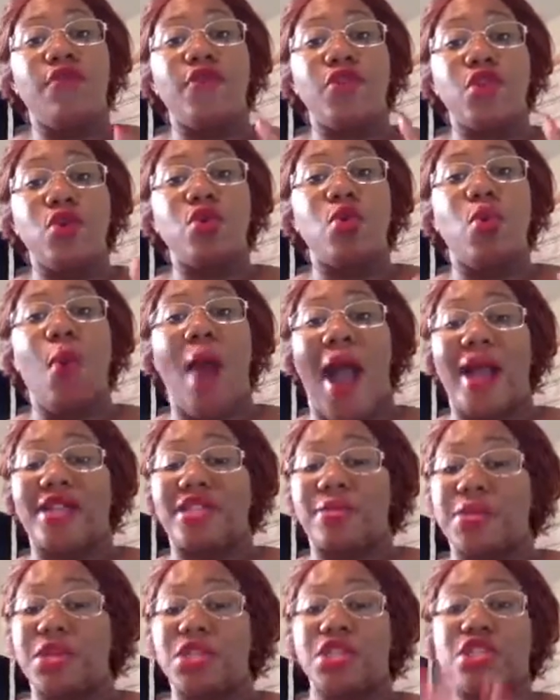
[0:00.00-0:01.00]
for you to
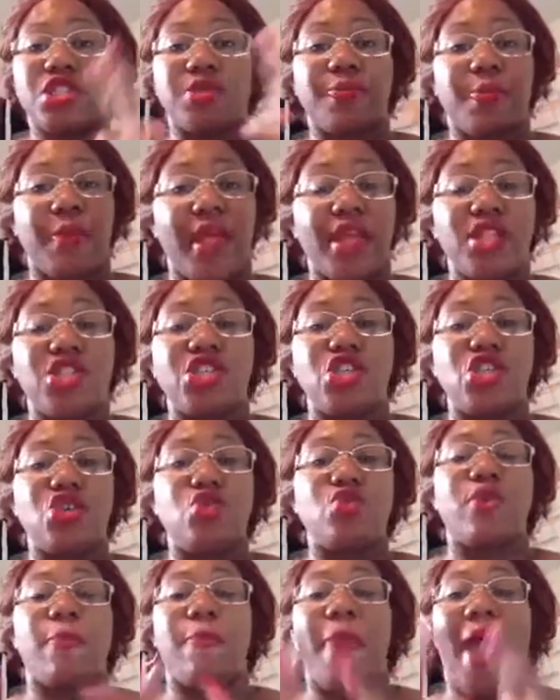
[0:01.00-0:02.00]
watch. I'm going to explain to
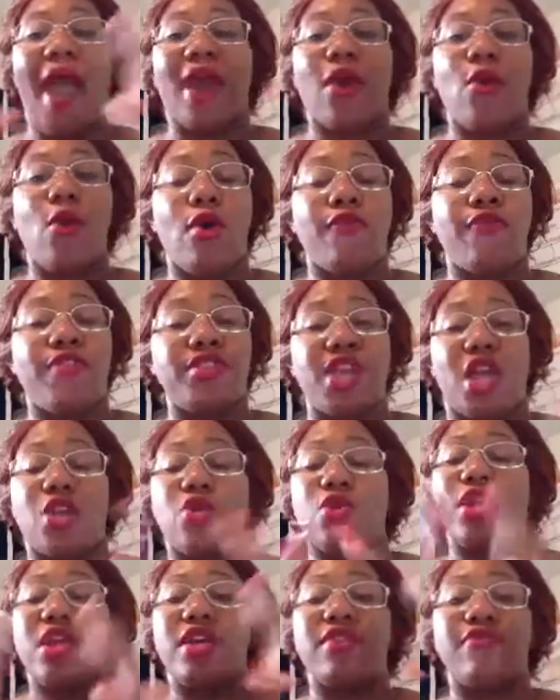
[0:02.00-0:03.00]
you the back office, how
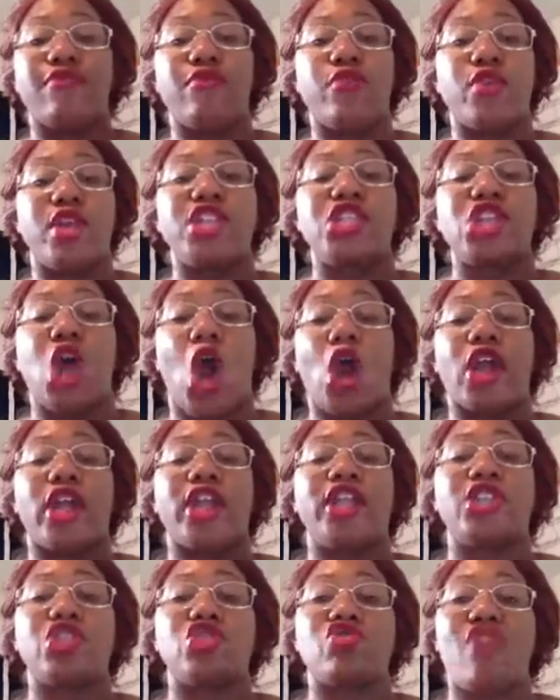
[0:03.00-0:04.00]
you can get free
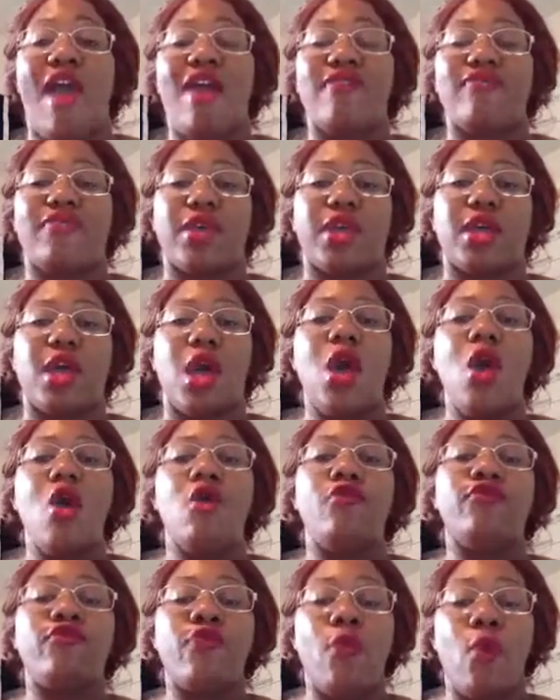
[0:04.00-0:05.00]
targeted traffic
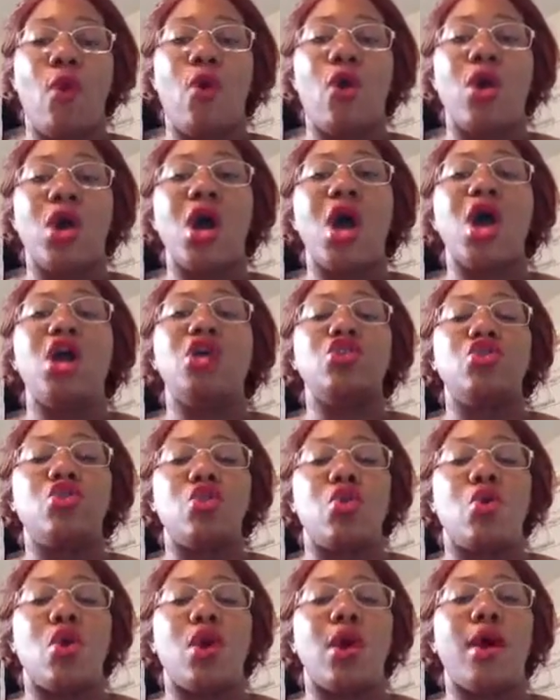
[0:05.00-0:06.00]
for
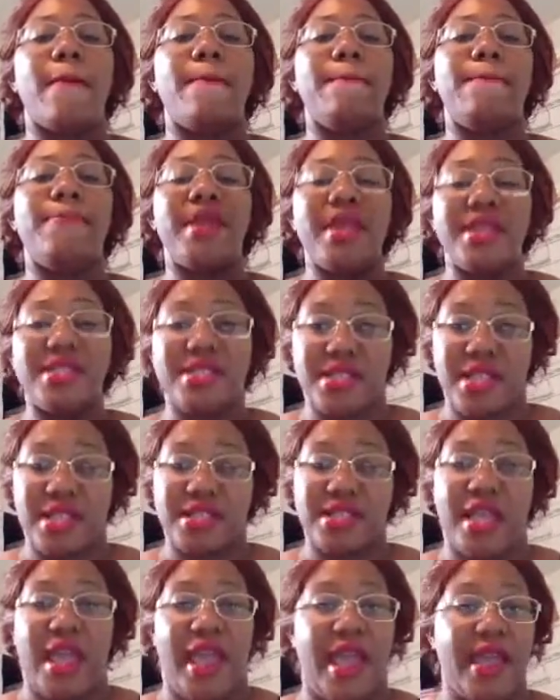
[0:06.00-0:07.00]
your
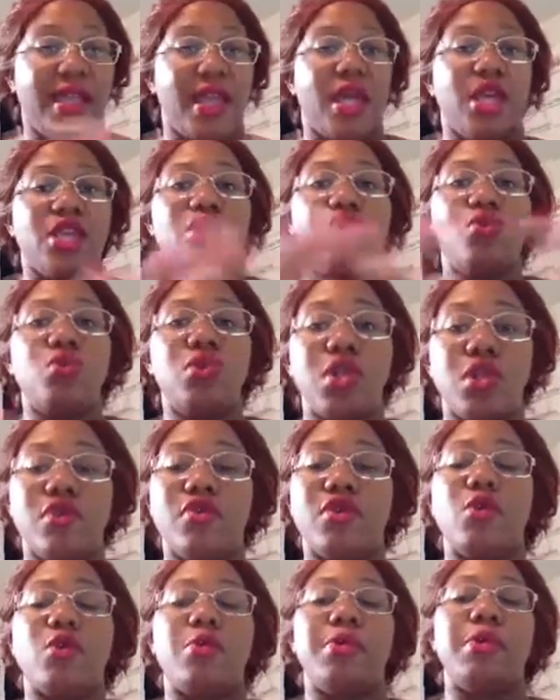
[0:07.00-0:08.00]
business. And you
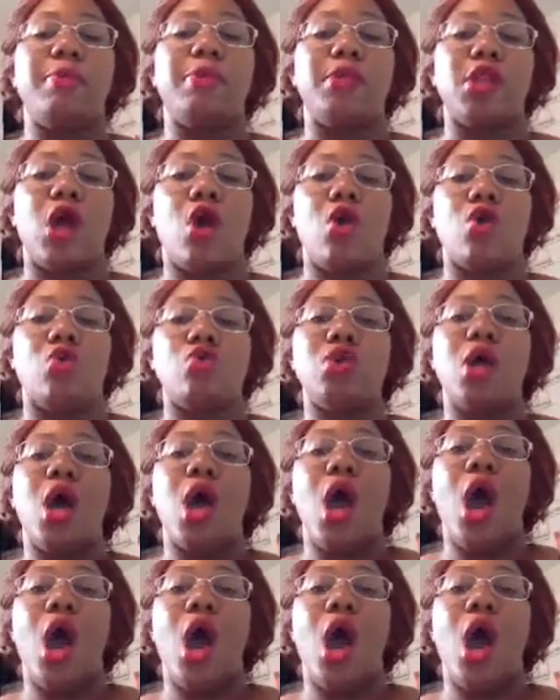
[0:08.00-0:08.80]
literally will be blown